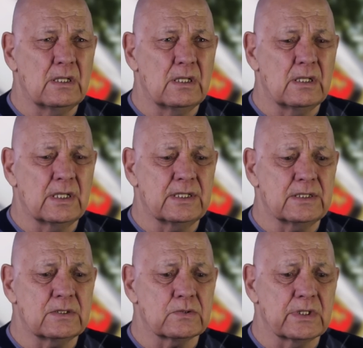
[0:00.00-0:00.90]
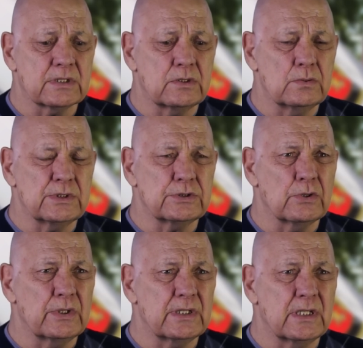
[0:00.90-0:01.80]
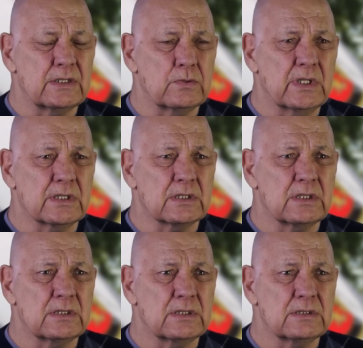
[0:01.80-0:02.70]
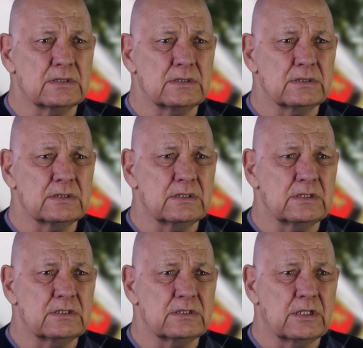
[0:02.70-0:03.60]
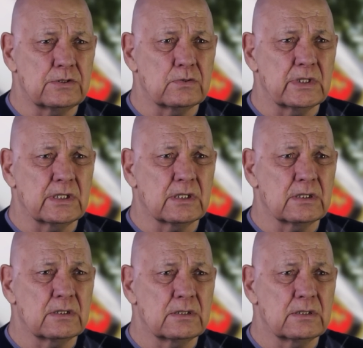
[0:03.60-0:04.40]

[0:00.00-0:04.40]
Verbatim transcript: Uh, I didn't drink to enjoy it. I drank to drink.